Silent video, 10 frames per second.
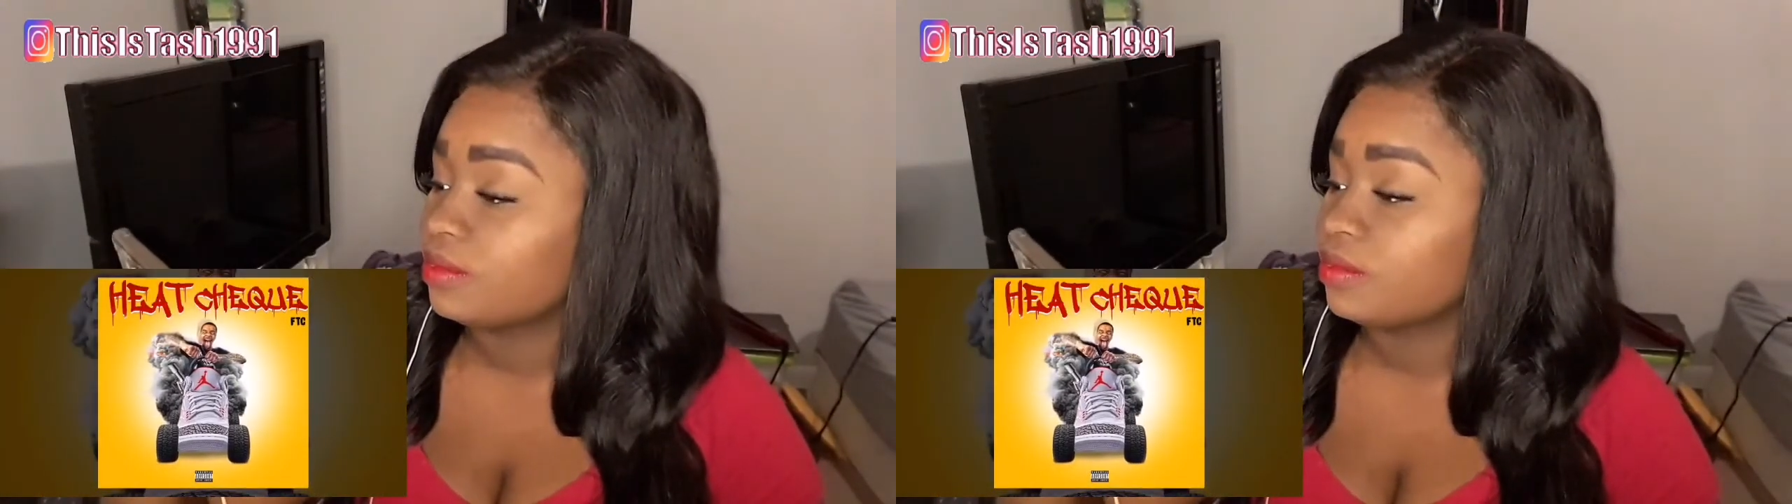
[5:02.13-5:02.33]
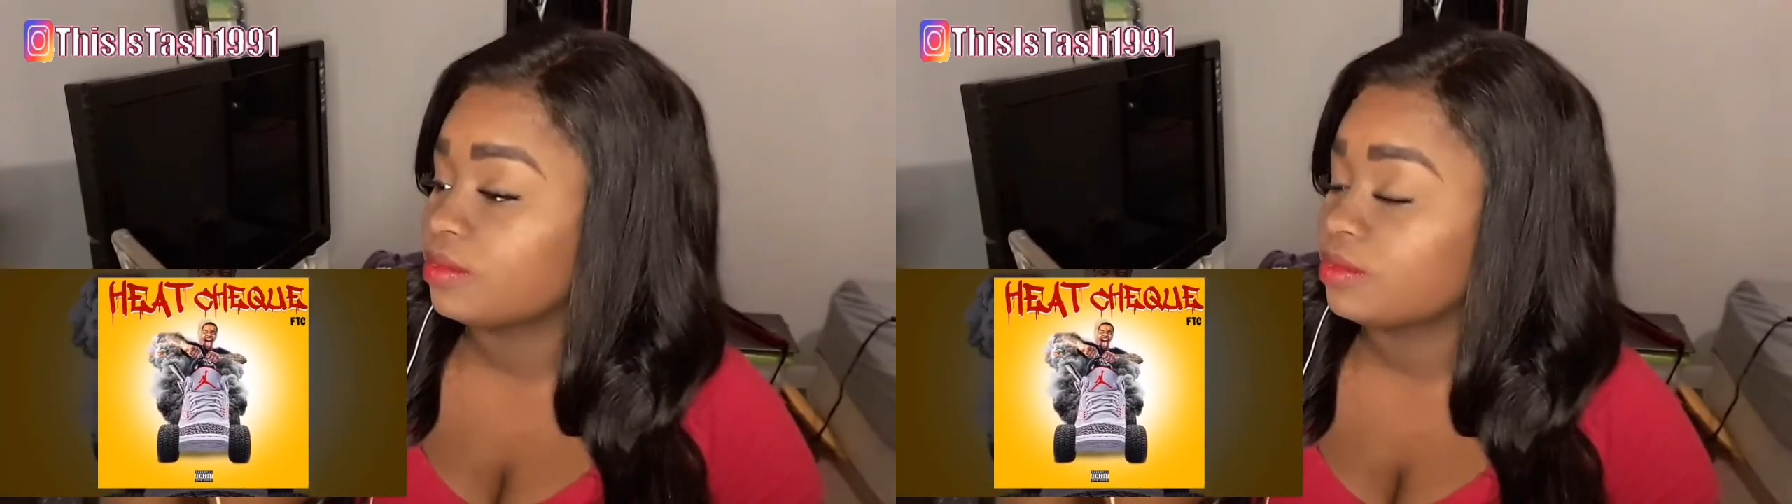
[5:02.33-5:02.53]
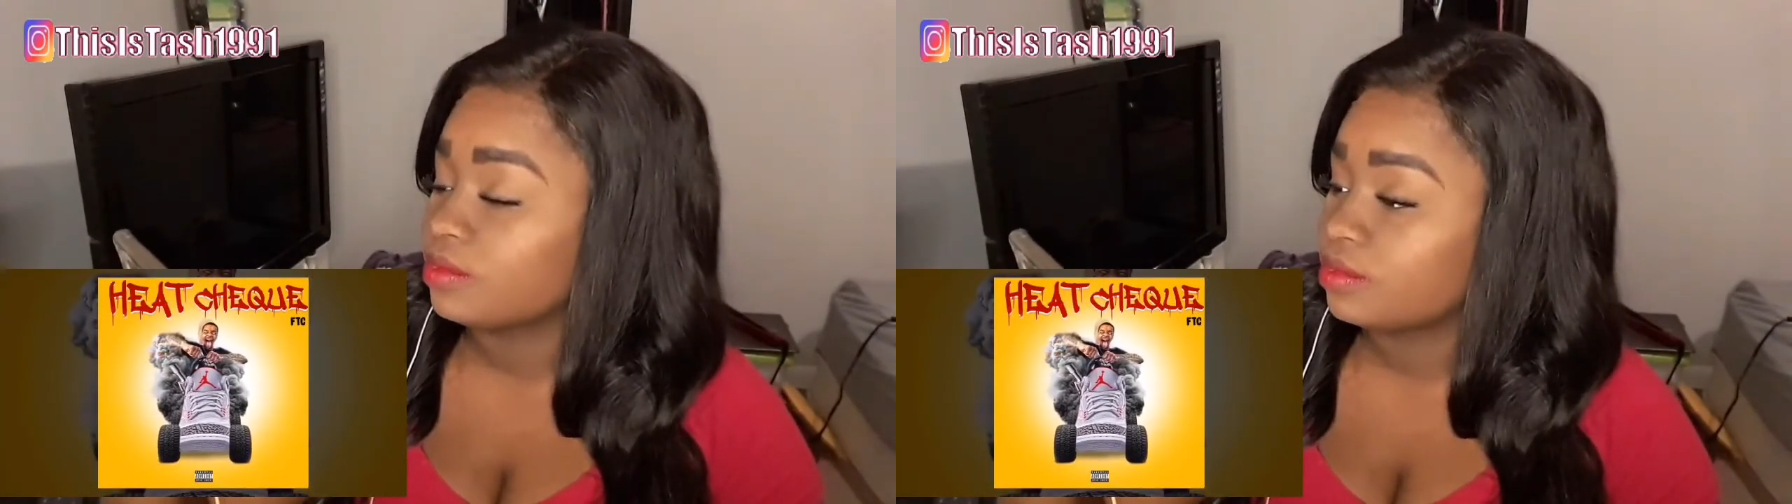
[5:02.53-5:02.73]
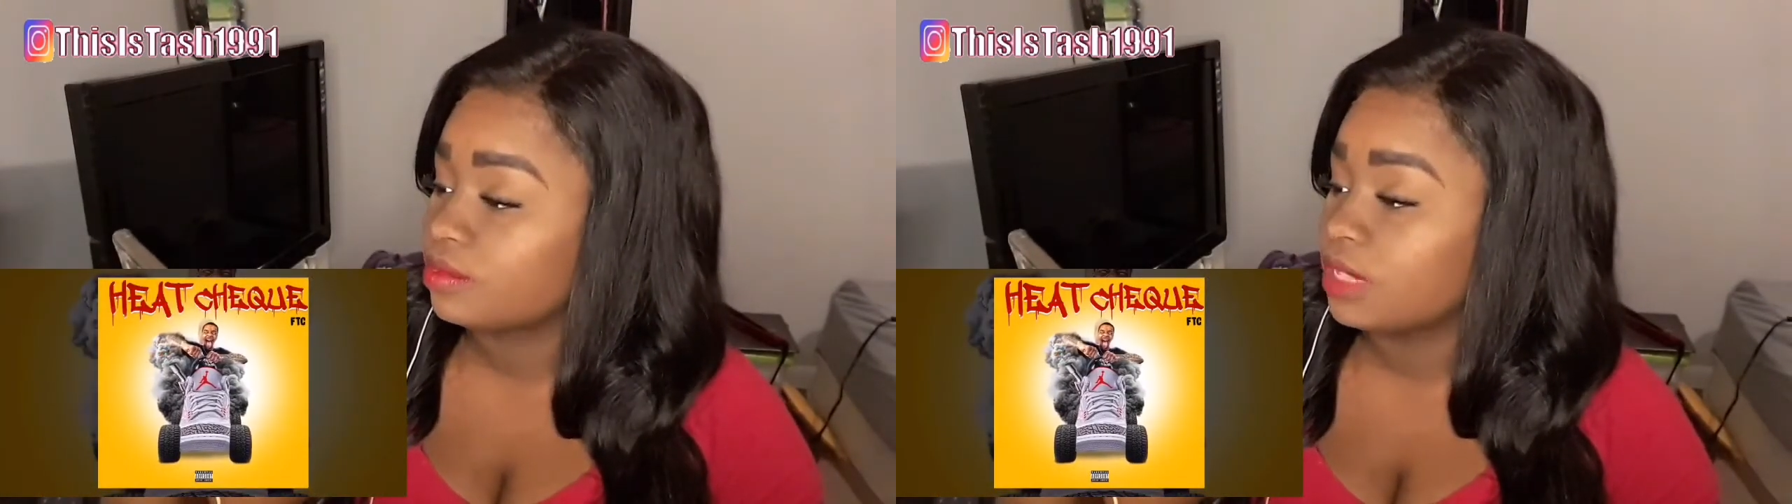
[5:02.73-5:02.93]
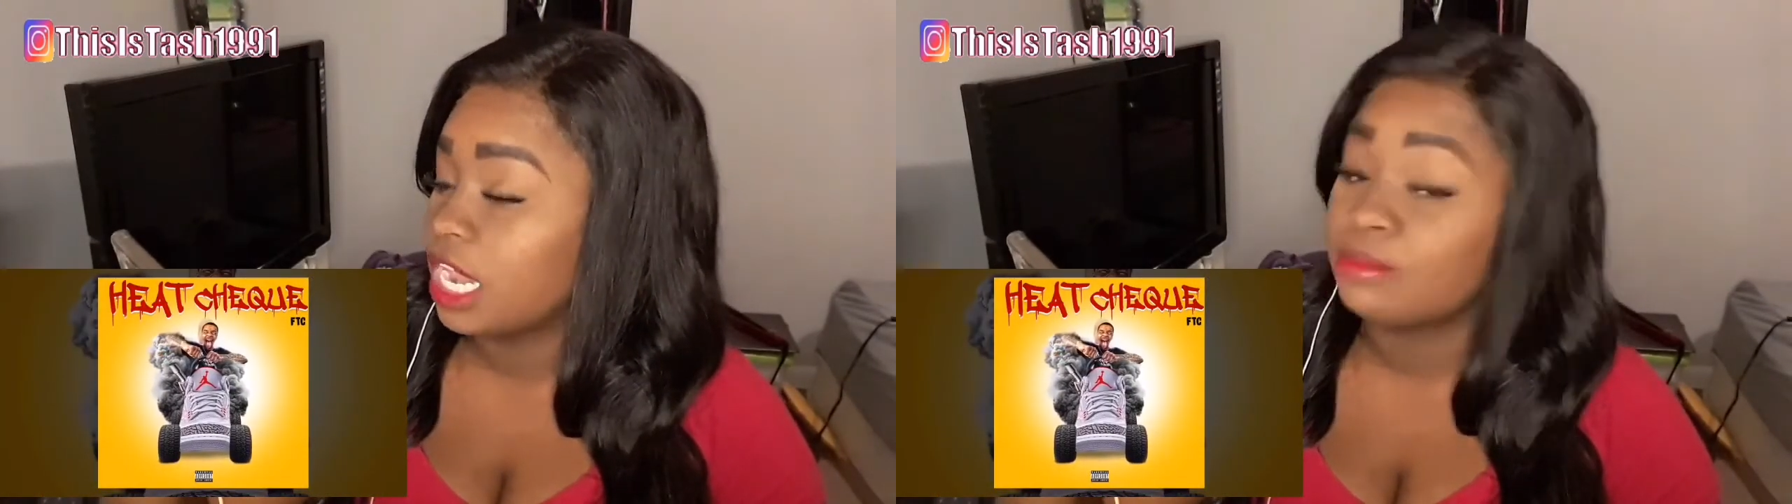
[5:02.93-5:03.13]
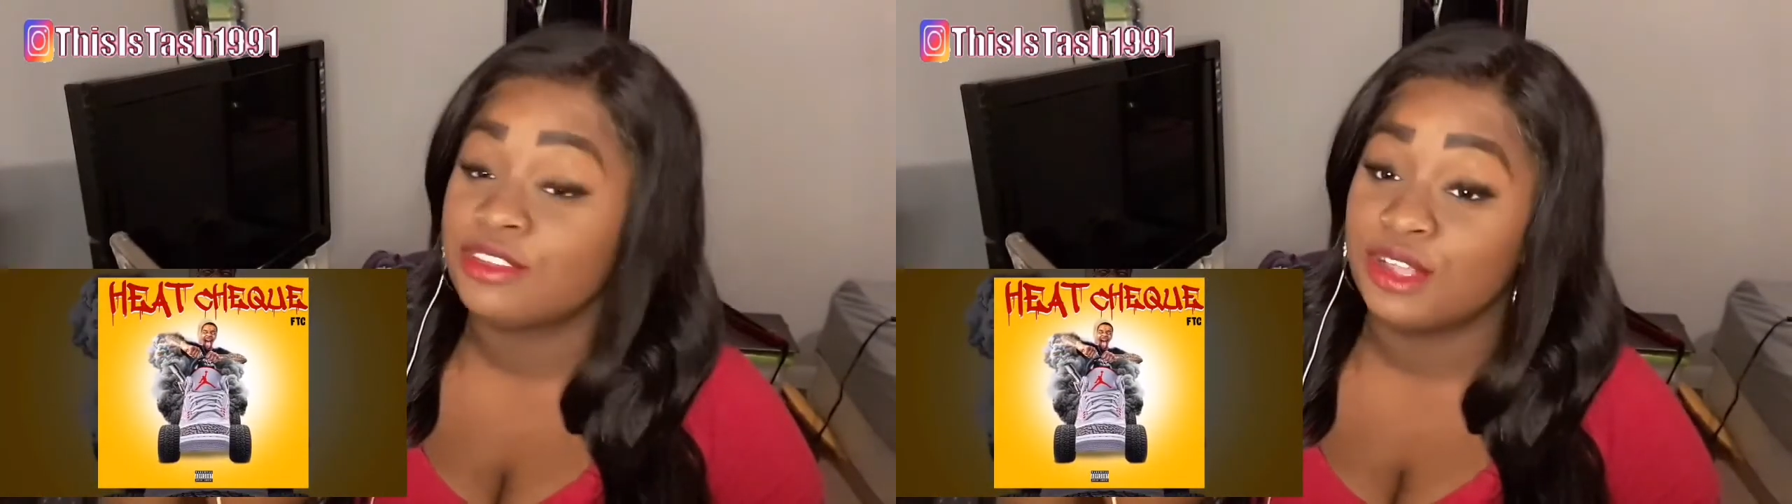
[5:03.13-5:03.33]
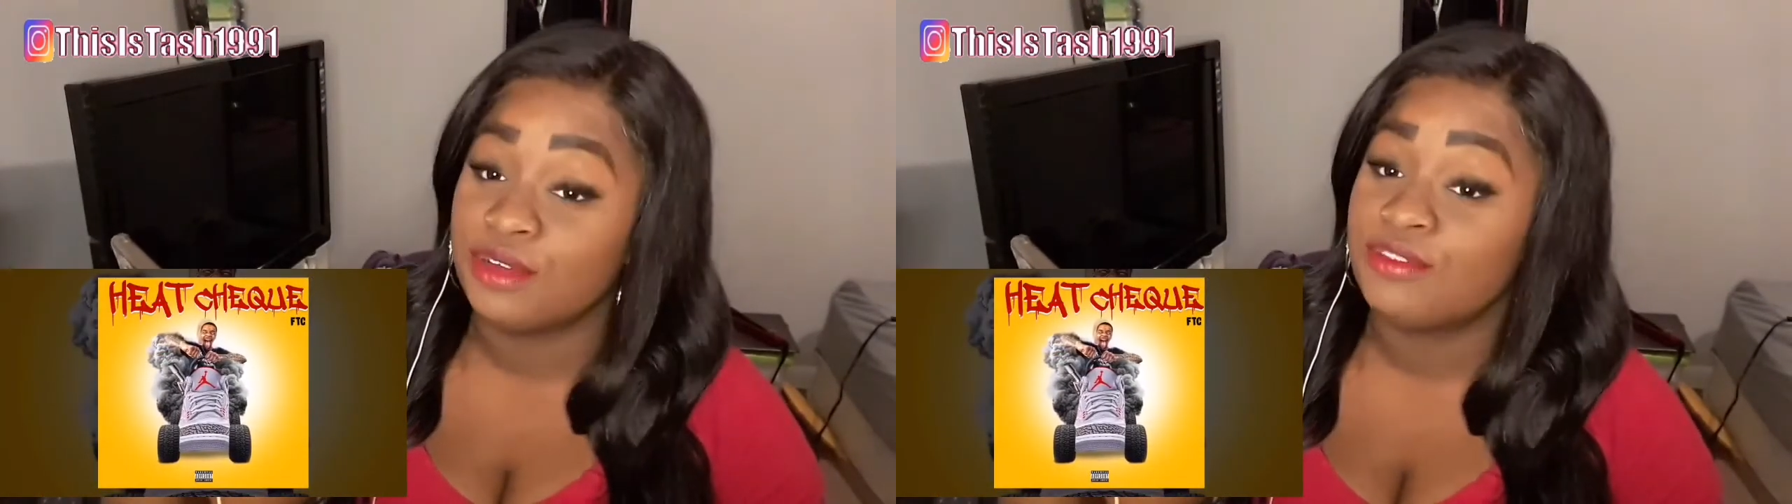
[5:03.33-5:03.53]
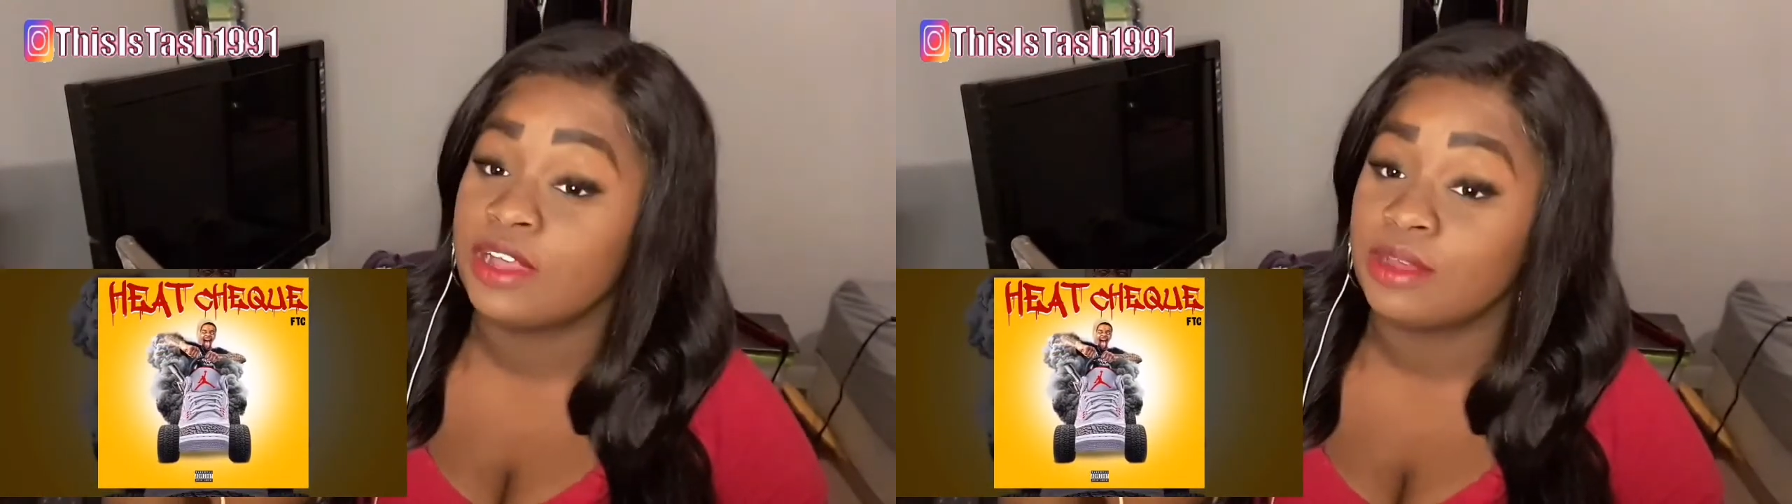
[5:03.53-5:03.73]
Heat check, Heat check. I'm still
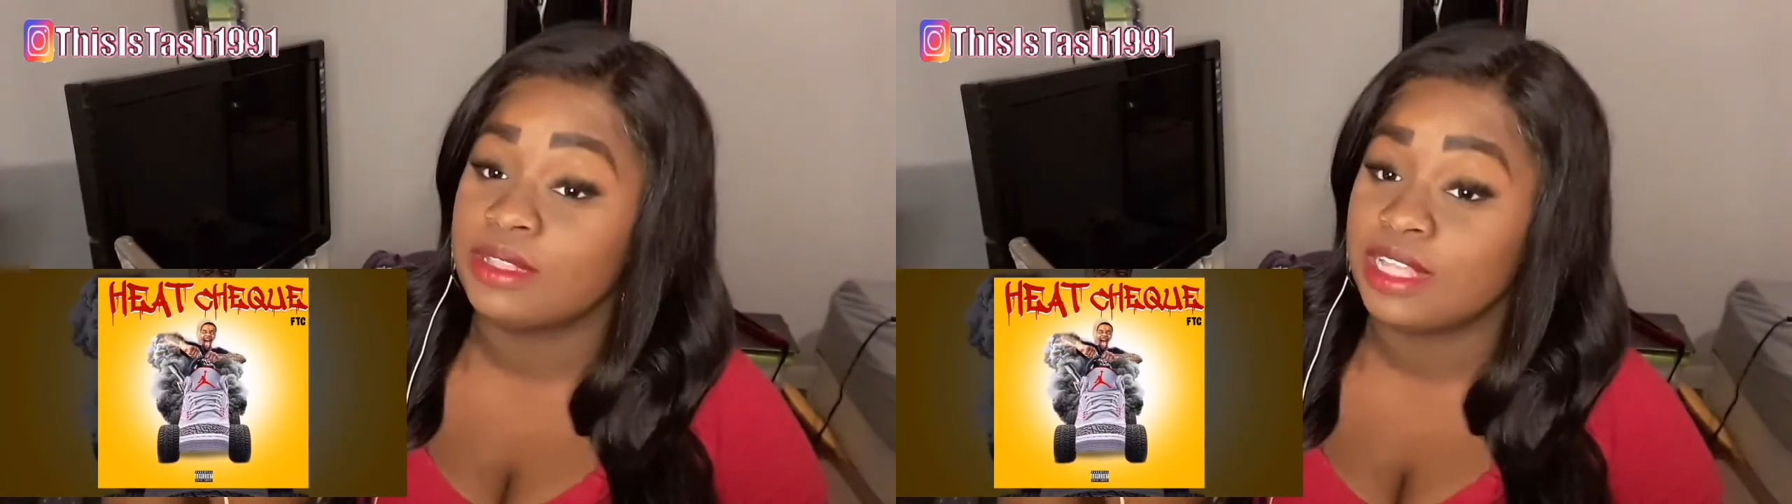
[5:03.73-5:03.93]
fucking with